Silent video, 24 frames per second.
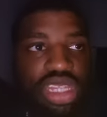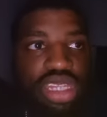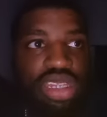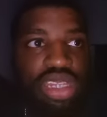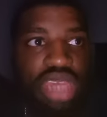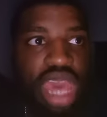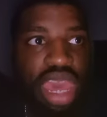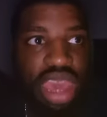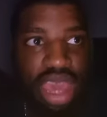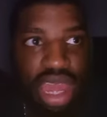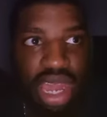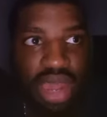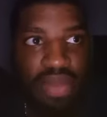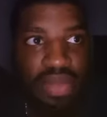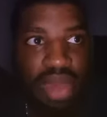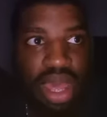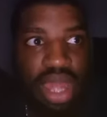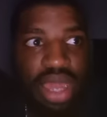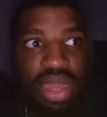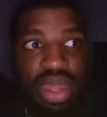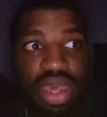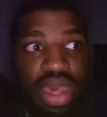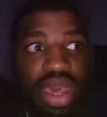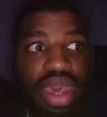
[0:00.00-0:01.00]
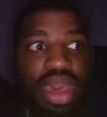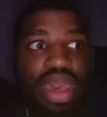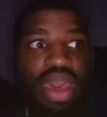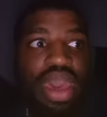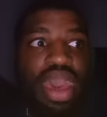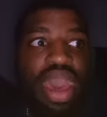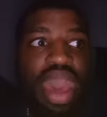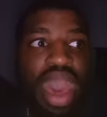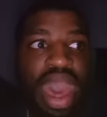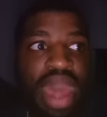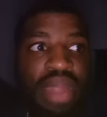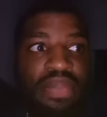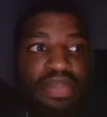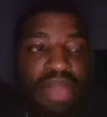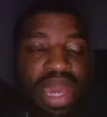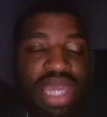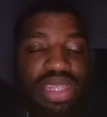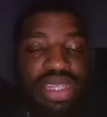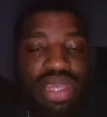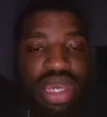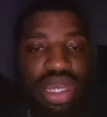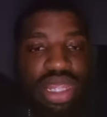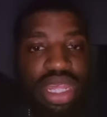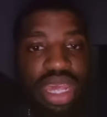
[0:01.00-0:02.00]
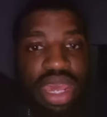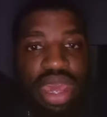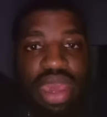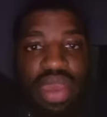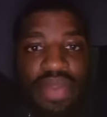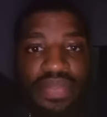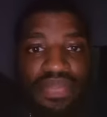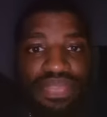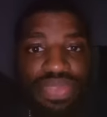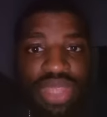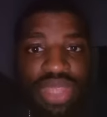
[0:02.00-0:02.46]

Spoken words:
taking him in. And basically,